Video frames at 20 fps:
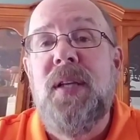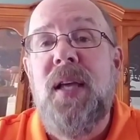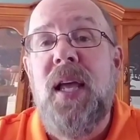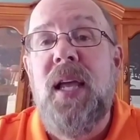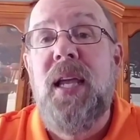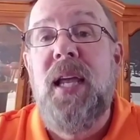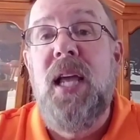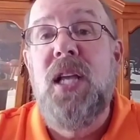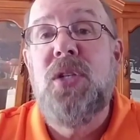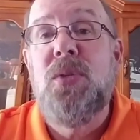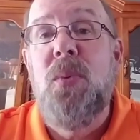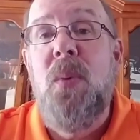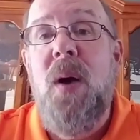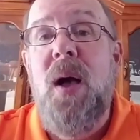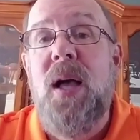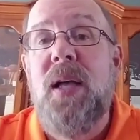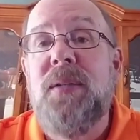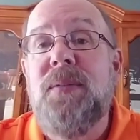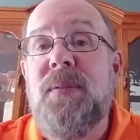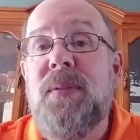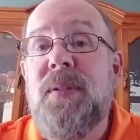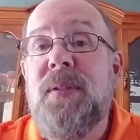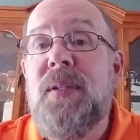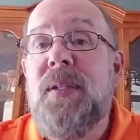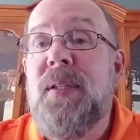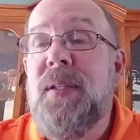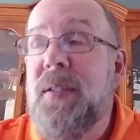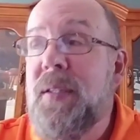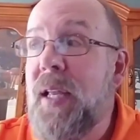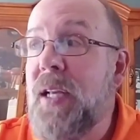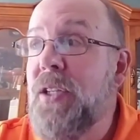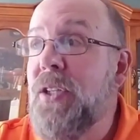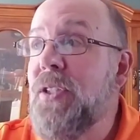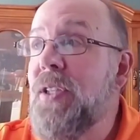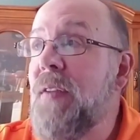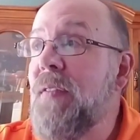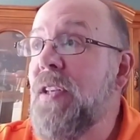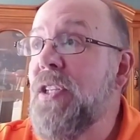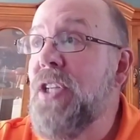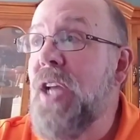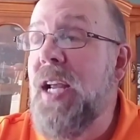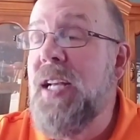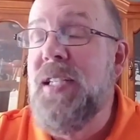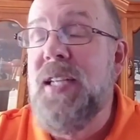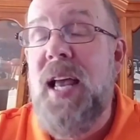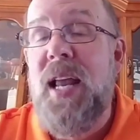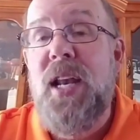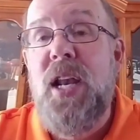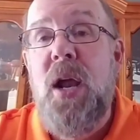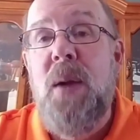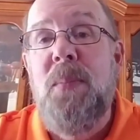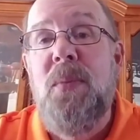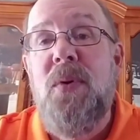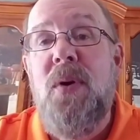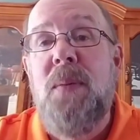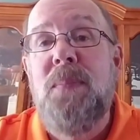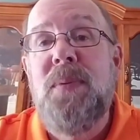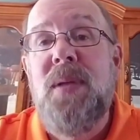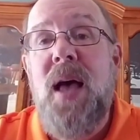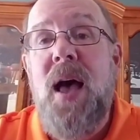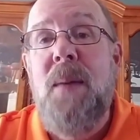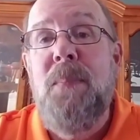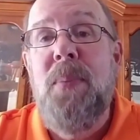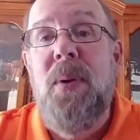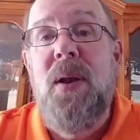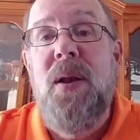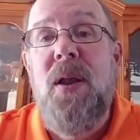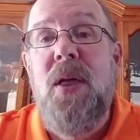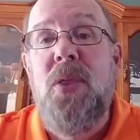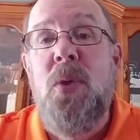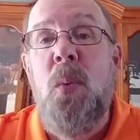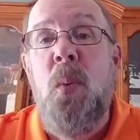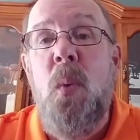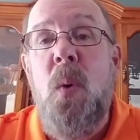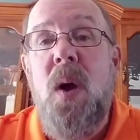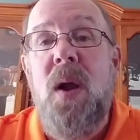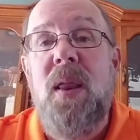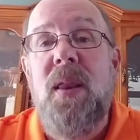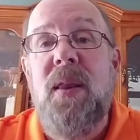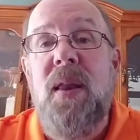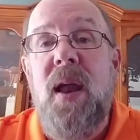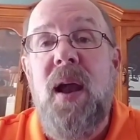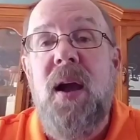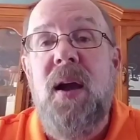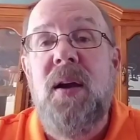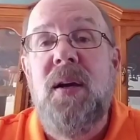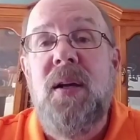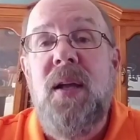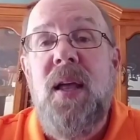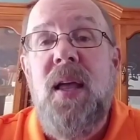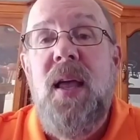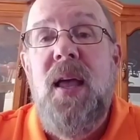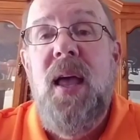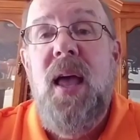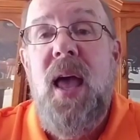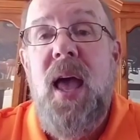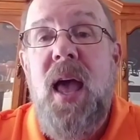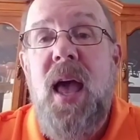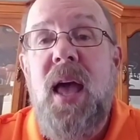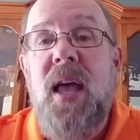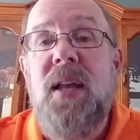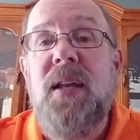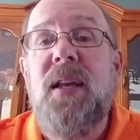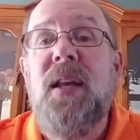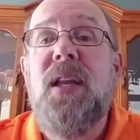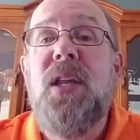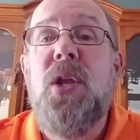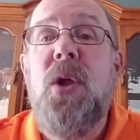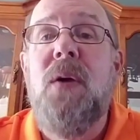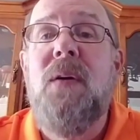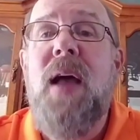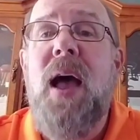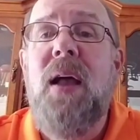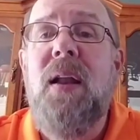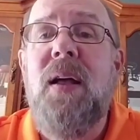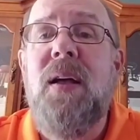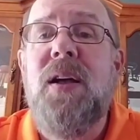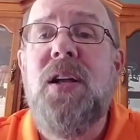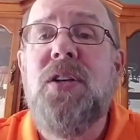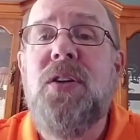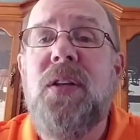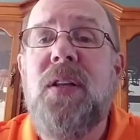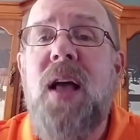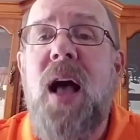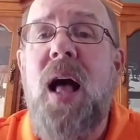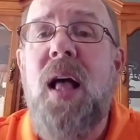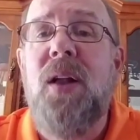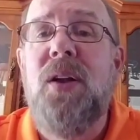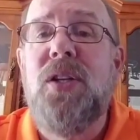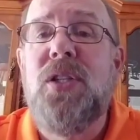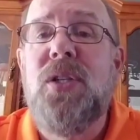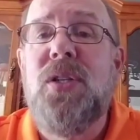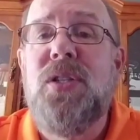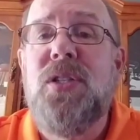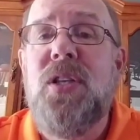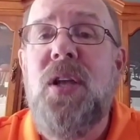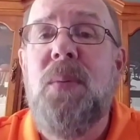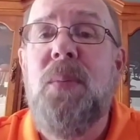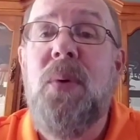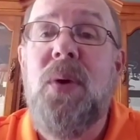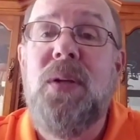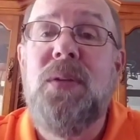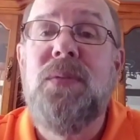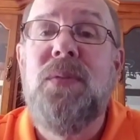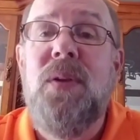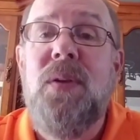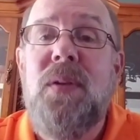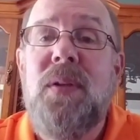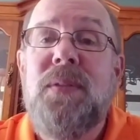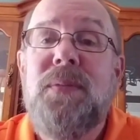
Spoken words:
And guess what? They just have to change that number up top, put another one in there, and you're out $100 because someone,